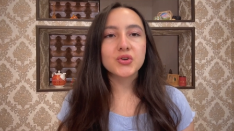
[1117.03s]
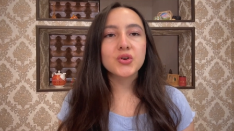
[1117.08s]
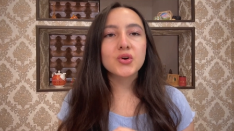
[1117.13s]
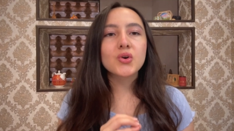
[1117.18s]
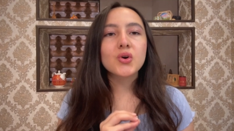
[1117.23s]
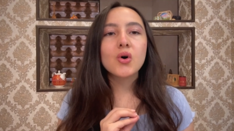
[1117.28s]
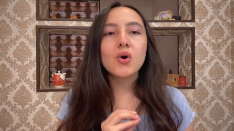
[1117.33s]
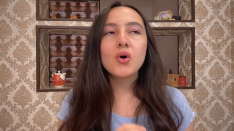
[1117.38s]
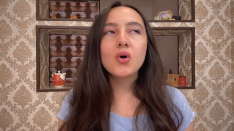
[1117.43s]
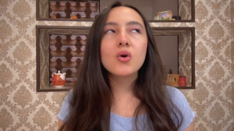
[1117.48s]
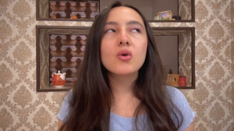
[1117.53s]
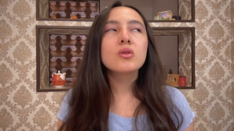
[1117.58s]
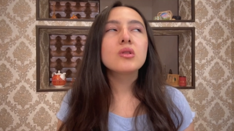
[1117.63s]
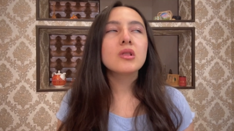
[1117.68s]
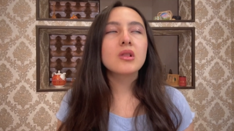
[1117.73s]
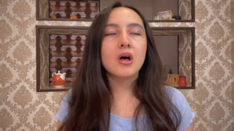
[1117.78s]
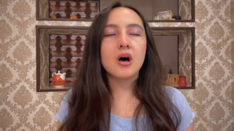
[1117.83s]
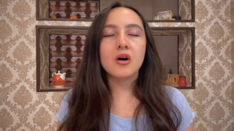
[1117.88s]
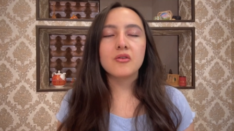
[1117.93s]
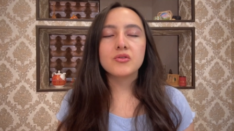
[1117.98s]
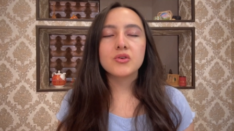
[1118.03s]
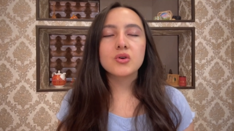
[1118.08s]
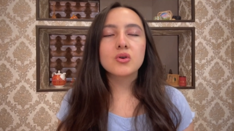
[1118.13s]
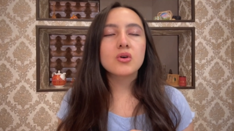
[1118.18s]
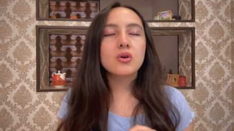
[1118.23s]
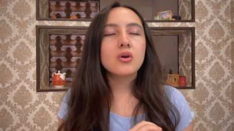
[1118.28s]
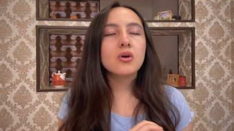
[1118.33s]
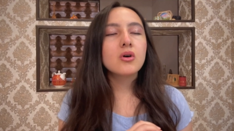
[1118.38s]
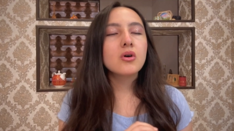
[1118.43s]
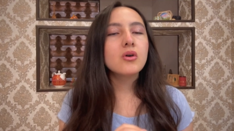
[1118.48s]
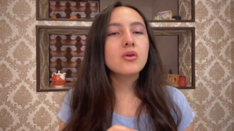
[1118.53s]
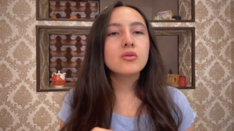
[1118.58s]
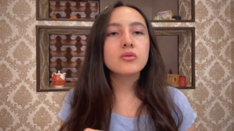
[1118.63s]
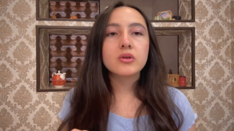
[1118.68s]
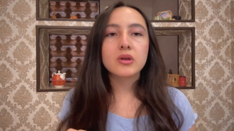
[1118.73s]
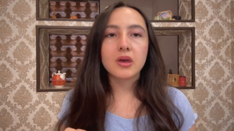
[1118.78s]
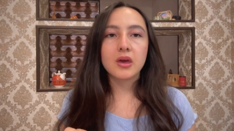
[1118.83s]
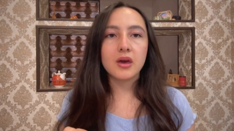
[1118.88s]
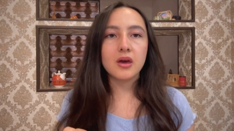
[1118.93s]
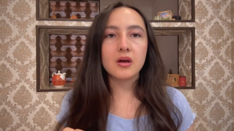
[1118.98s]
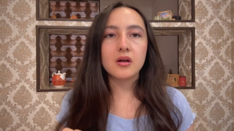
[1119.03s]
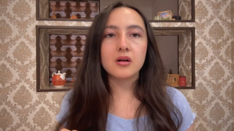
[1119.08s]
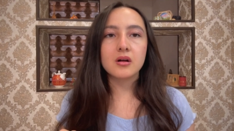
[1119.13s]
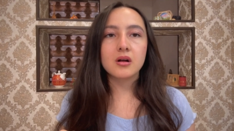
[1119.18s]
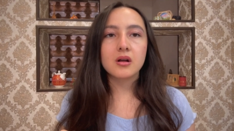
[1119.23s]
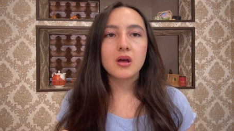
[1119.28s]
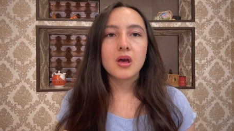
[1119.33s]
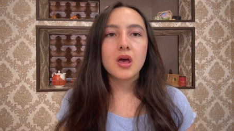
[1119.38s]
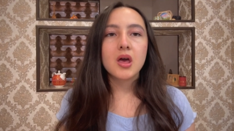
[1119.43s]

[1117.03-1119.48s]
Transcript: your own love, your own care.